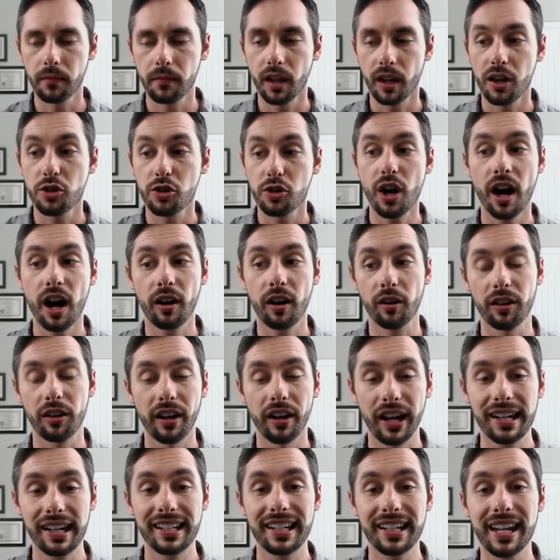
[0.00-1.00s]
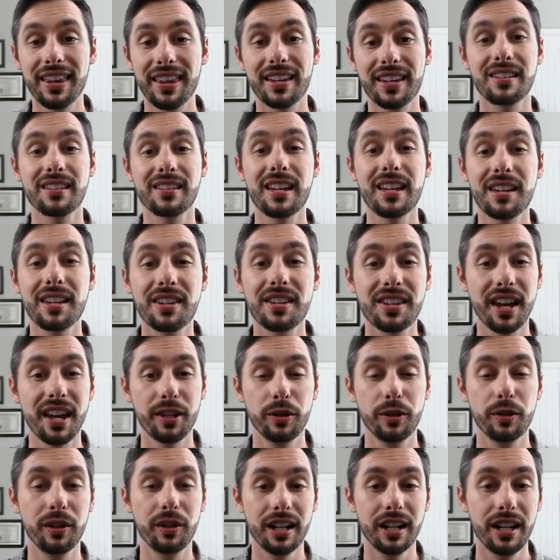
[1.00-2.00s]
childlike, in the sense that
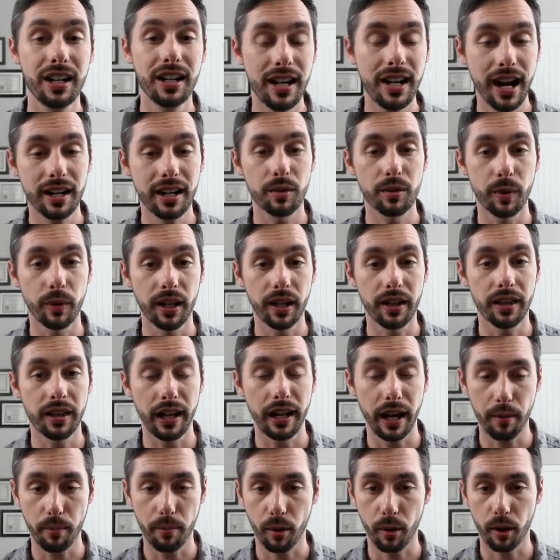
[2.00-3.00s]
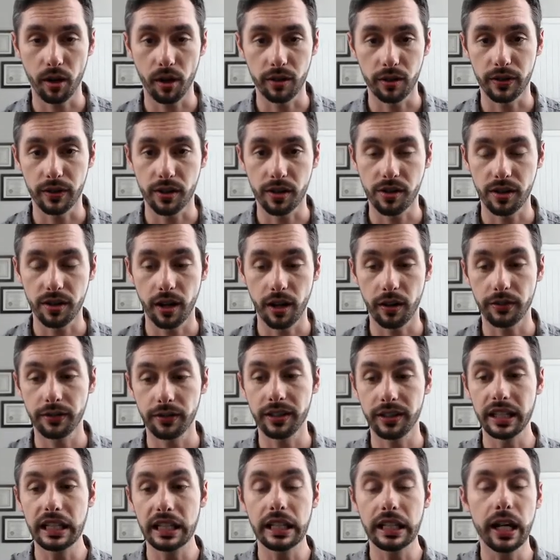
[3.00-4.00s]
you connect with that part of yourself,
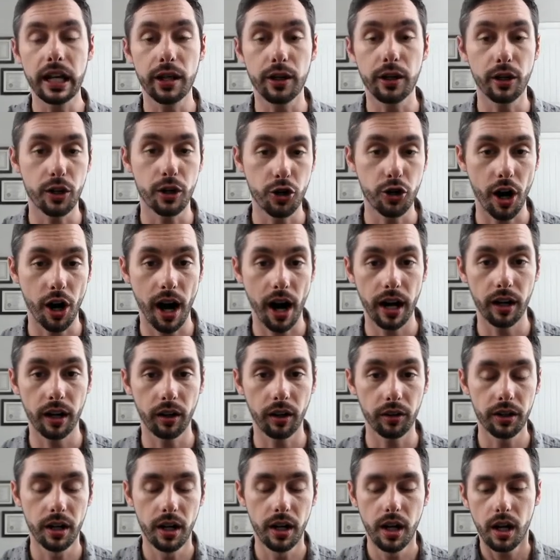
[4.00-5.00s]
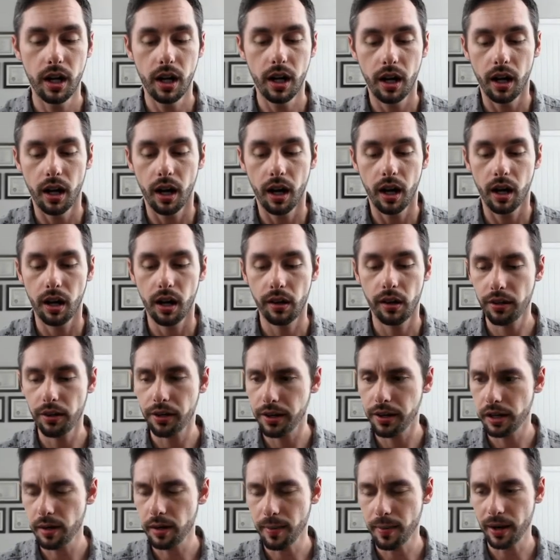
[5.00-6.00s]
the inner child.
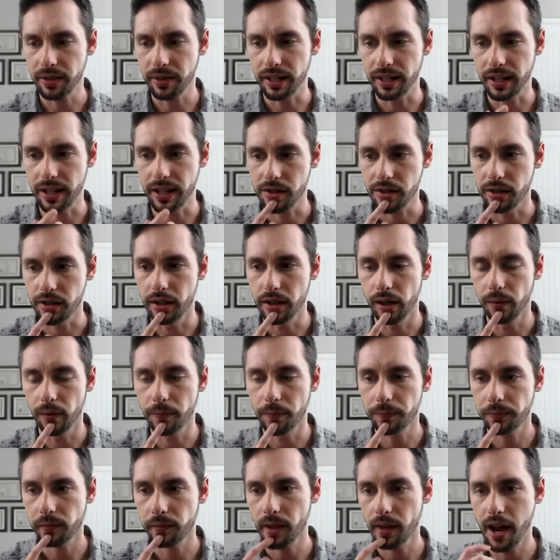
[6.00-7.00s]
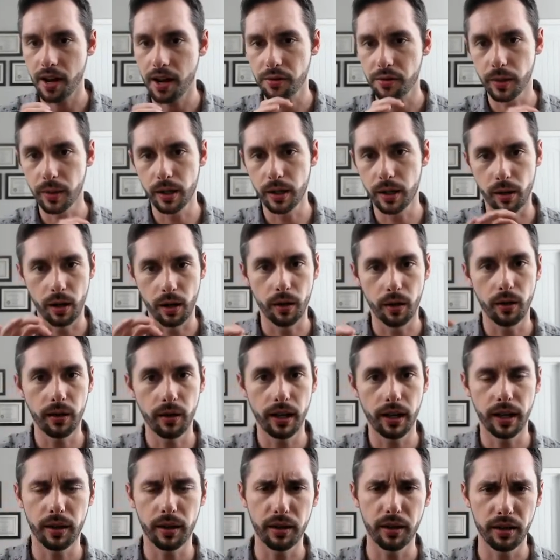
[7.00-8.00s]
Think about this, as we grow
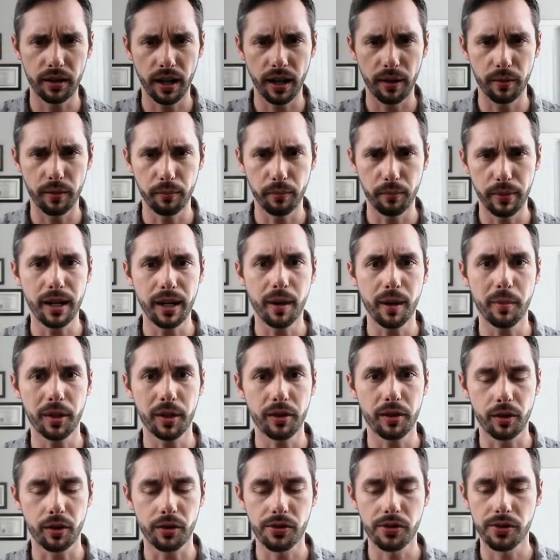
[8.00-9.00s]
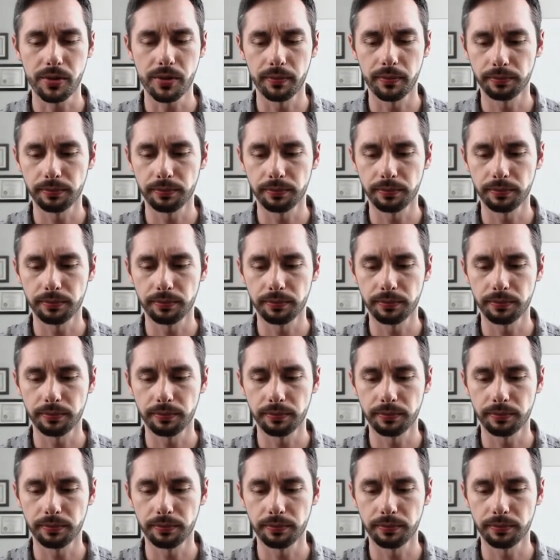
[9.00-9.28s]
and become adults,